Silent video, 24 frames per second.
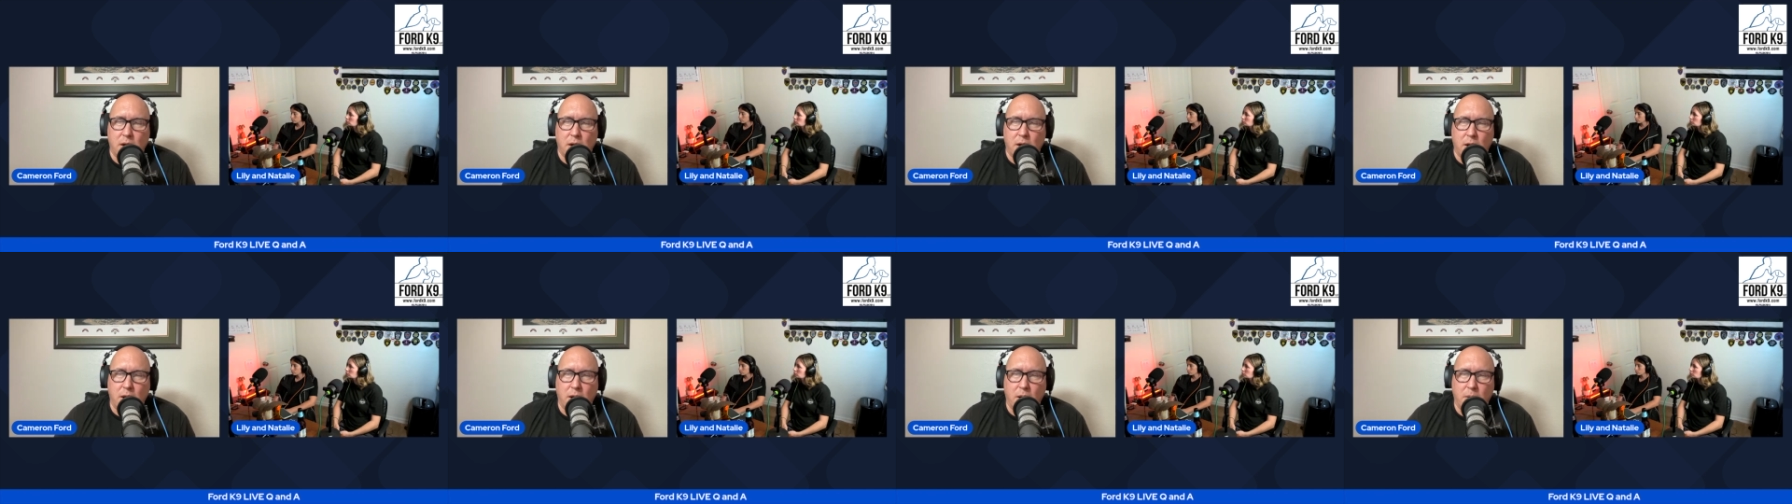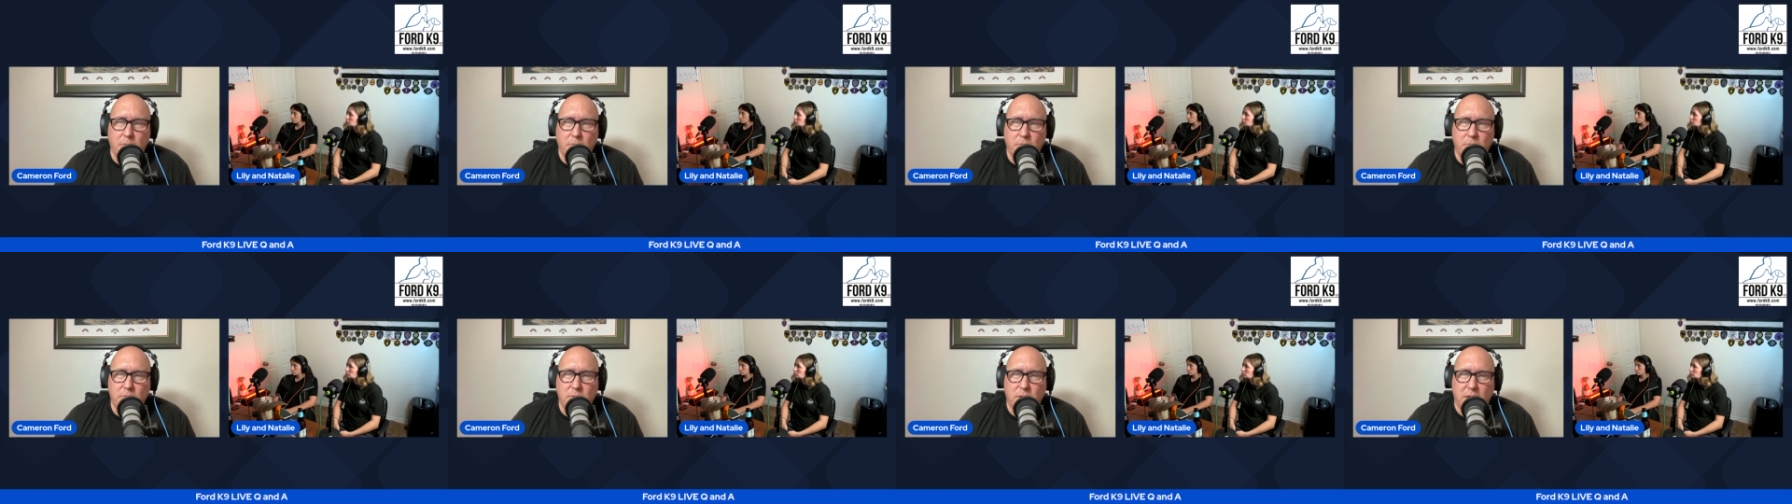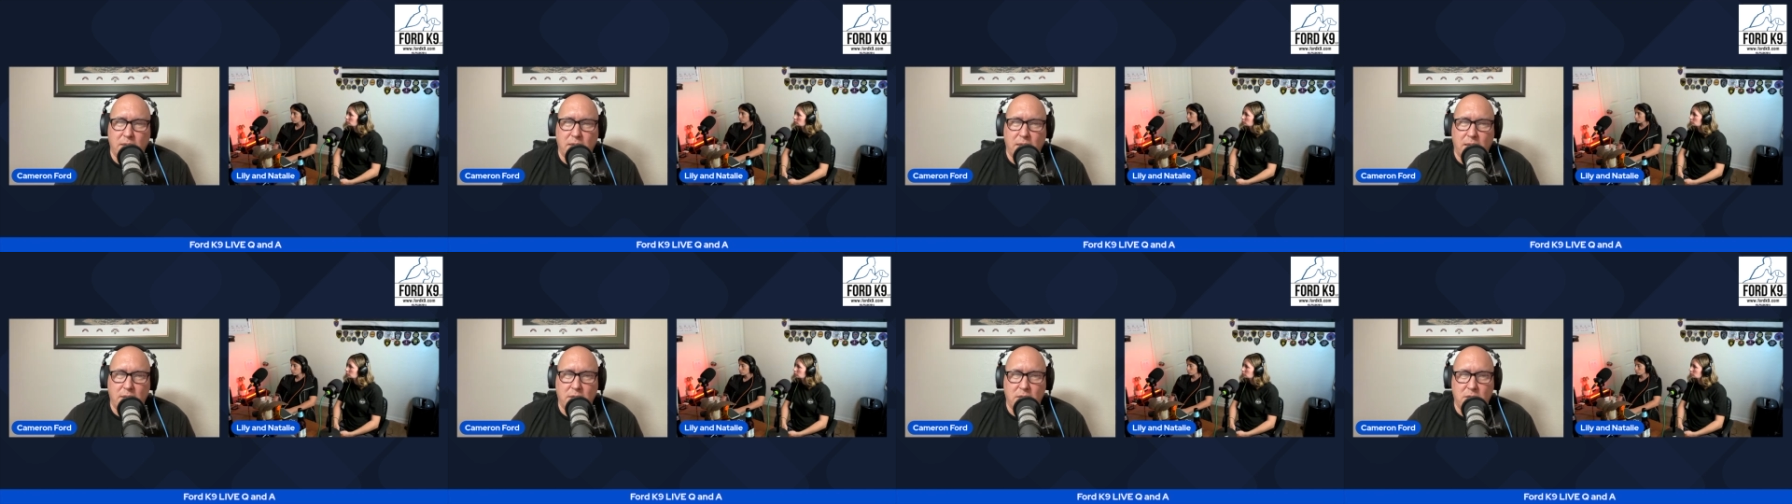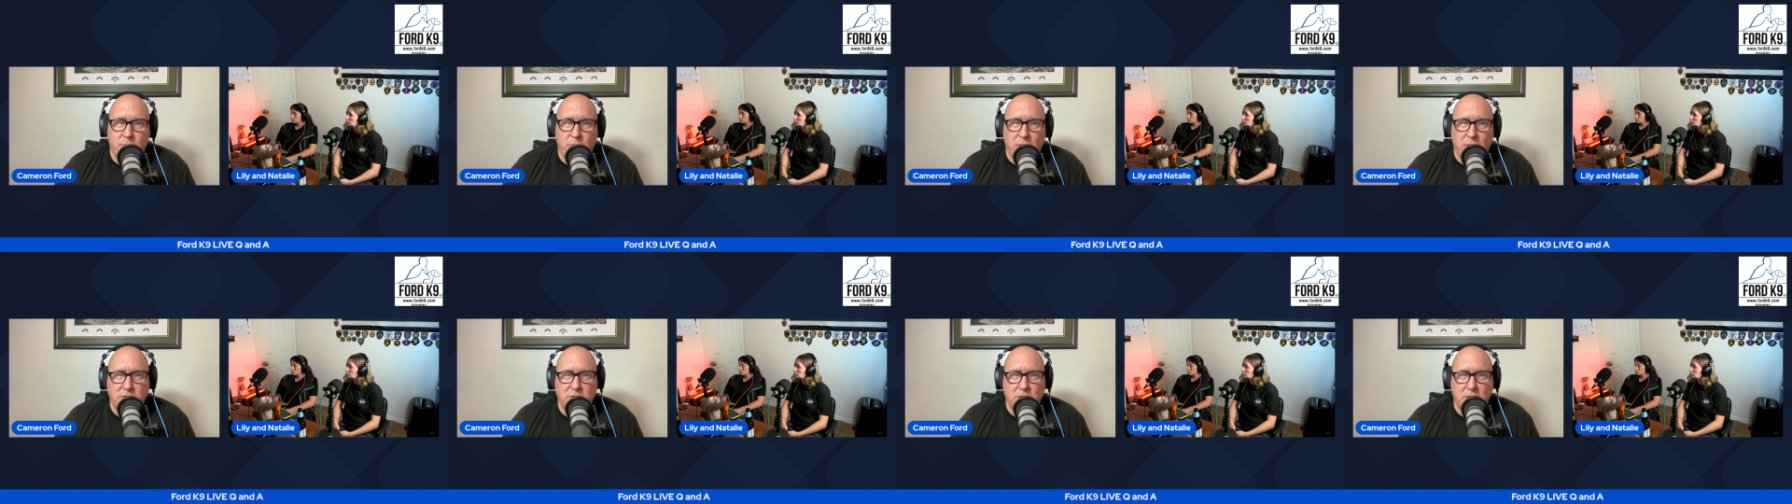Again,
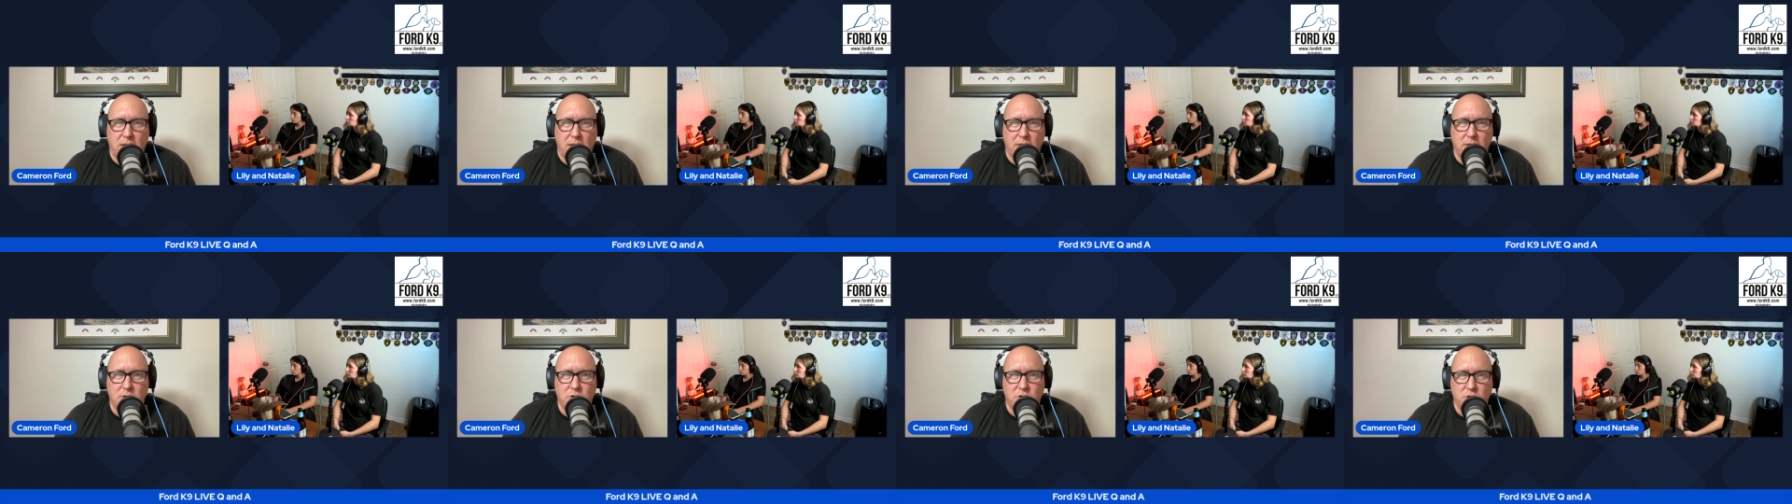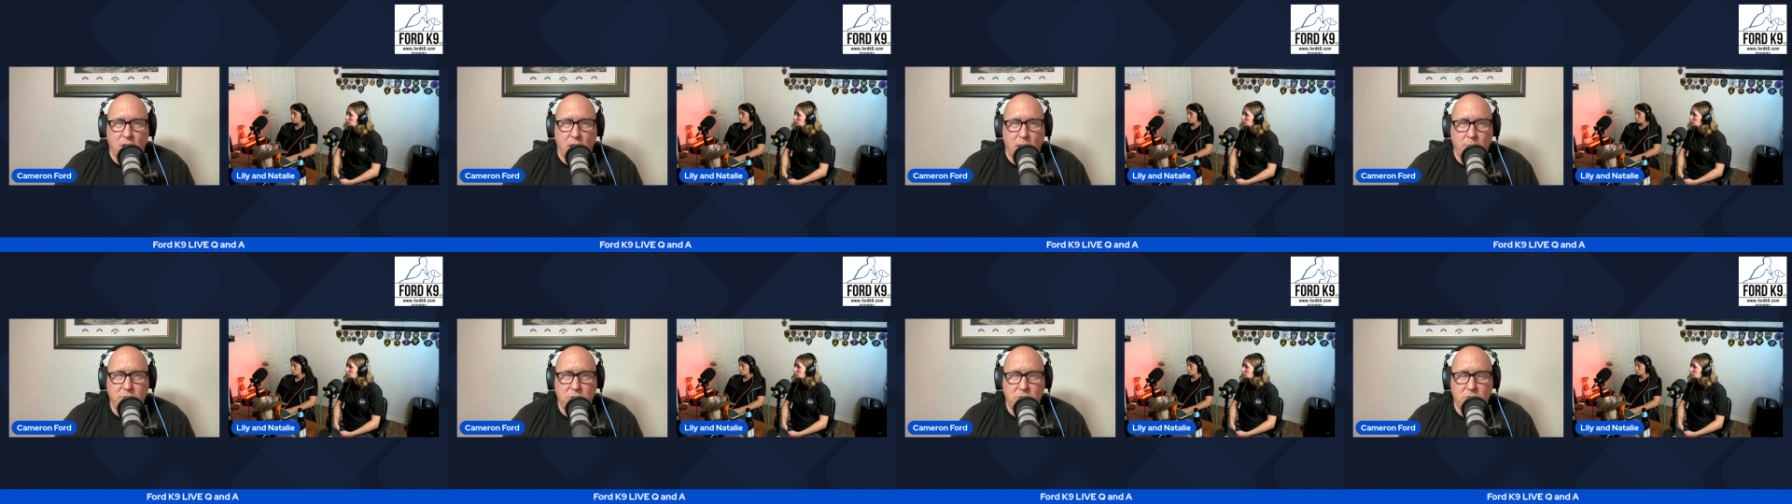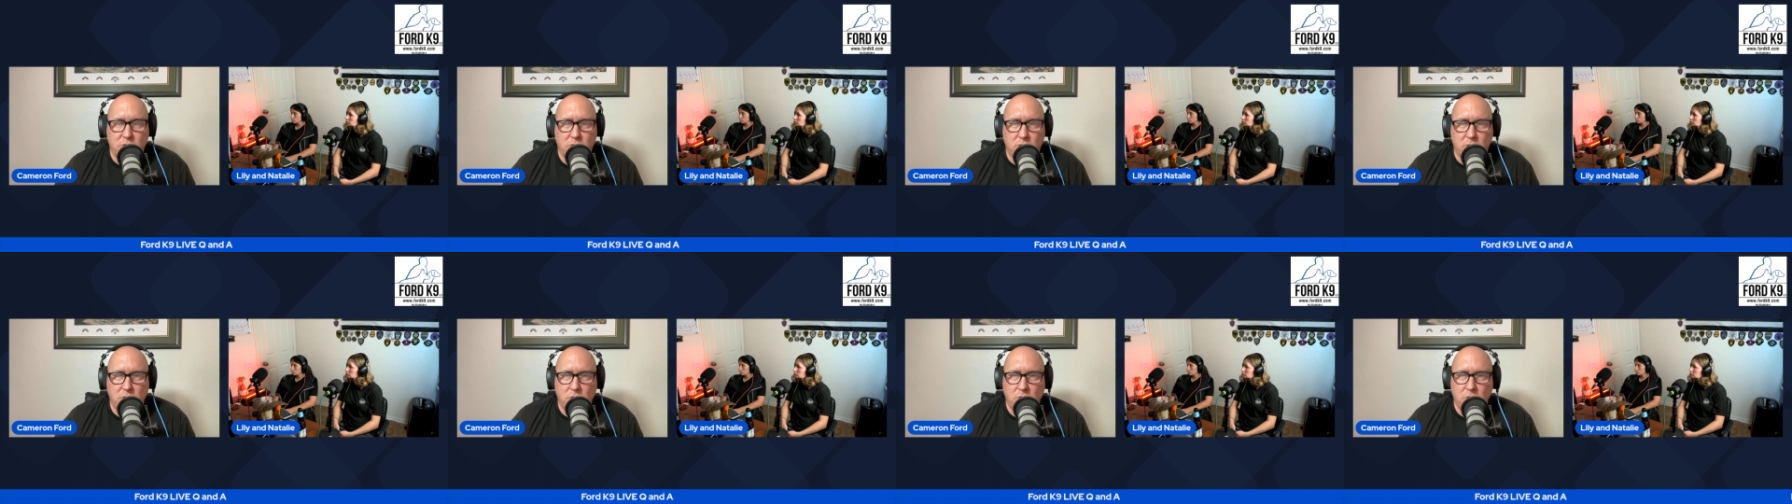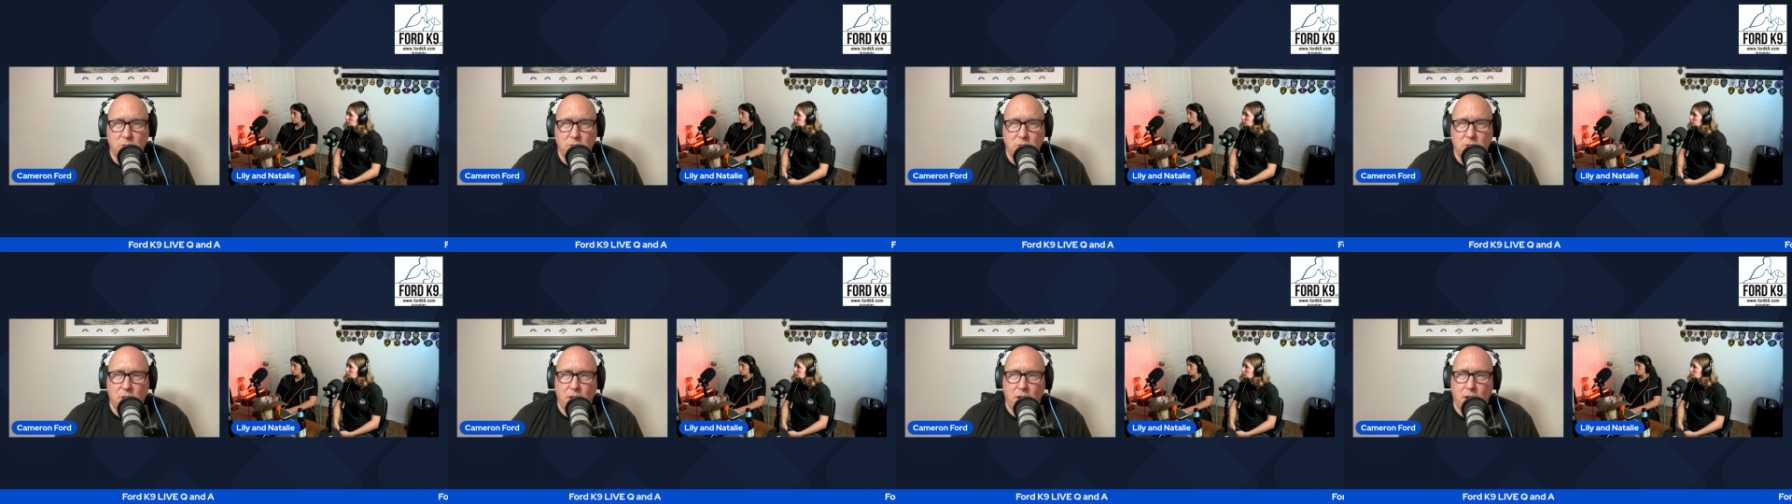it depends on the kind of job you
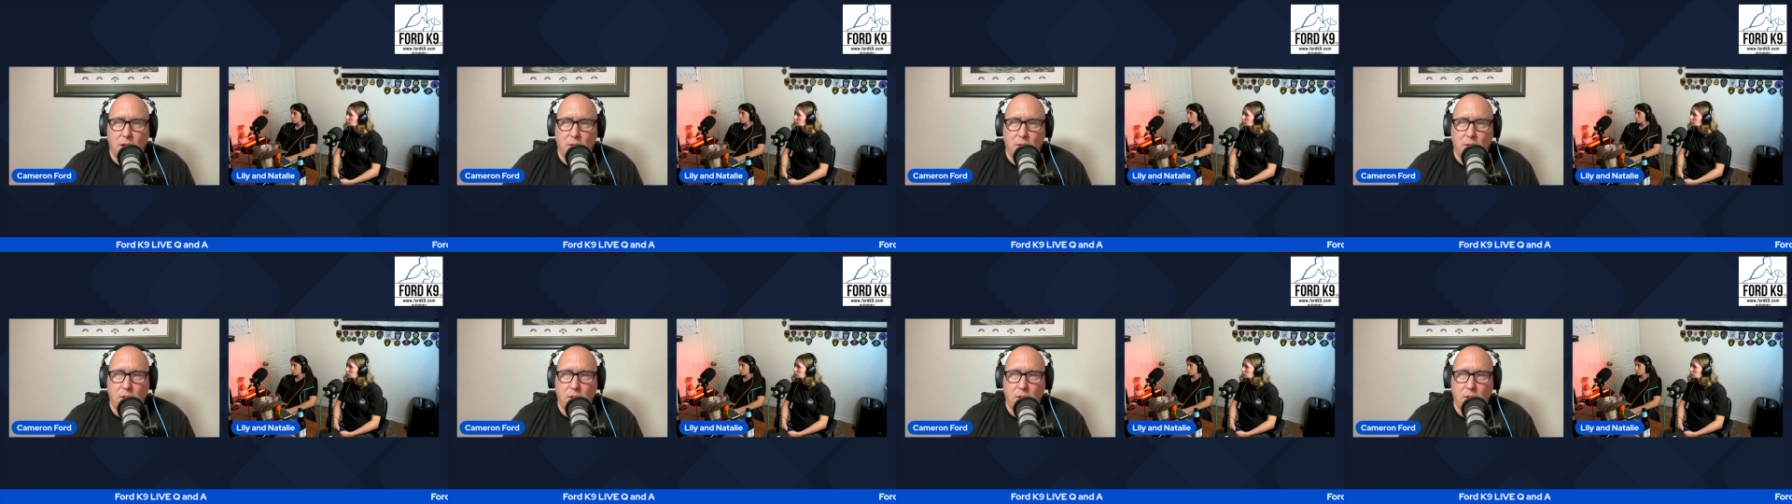do.